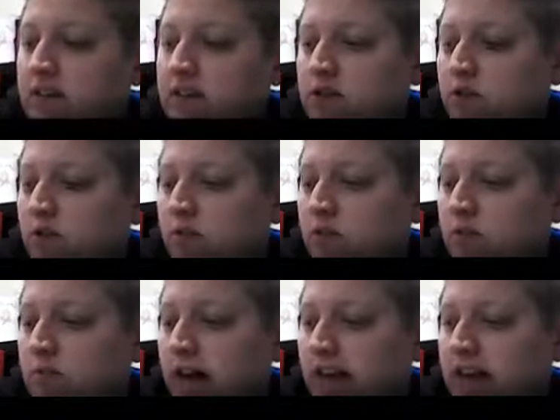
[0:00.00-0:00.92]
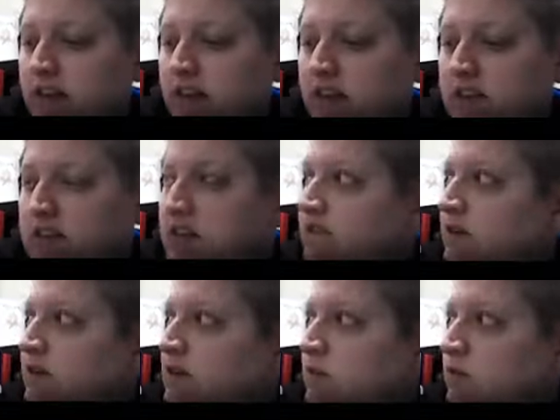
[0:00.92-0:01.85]
to make this stuff
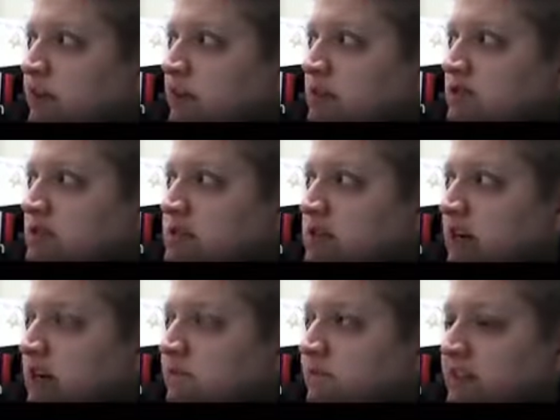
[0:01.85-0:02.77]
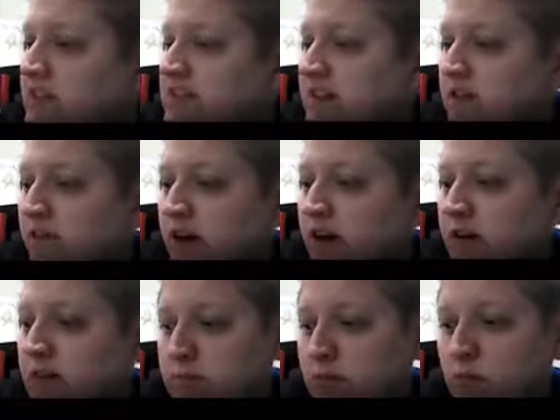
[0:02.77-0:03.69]
here more interesting. This stuff here
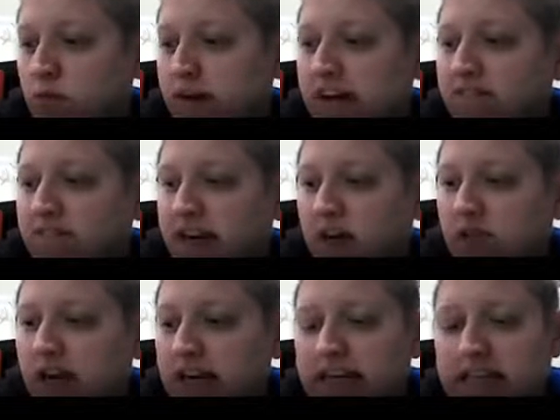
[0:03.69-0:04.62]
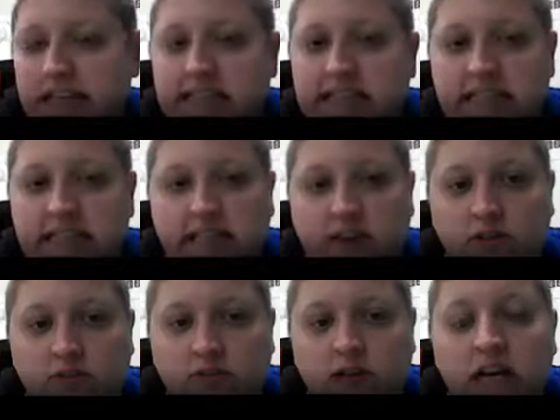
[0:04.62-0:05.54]
is boring if I don't add in these
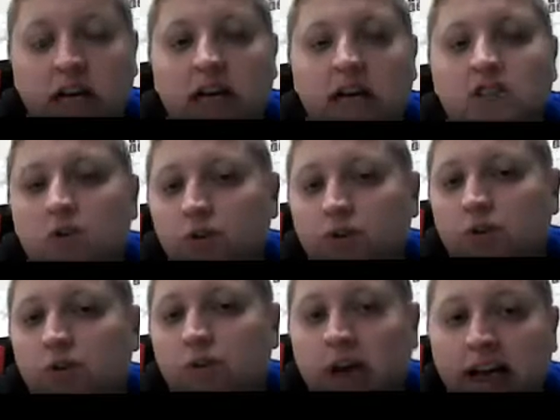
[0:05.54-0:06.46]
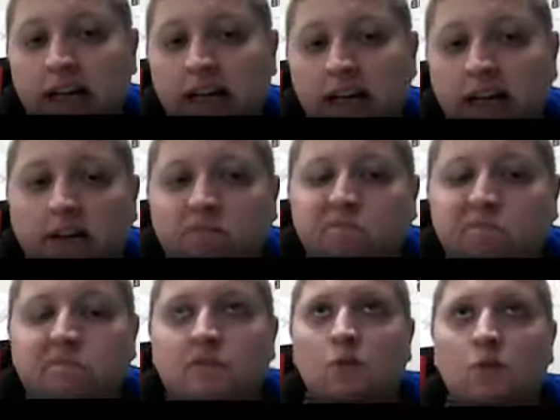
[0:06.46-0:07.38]
details. So when you're writing,
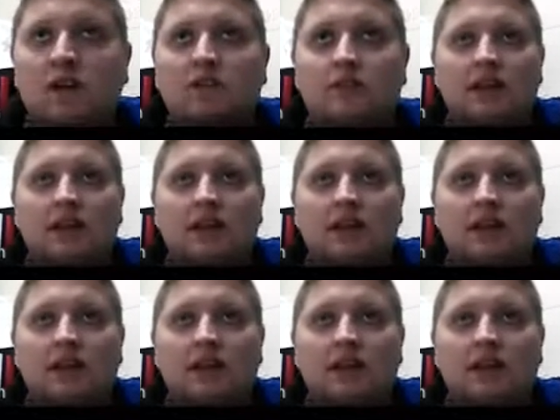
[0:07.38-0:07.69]
you want to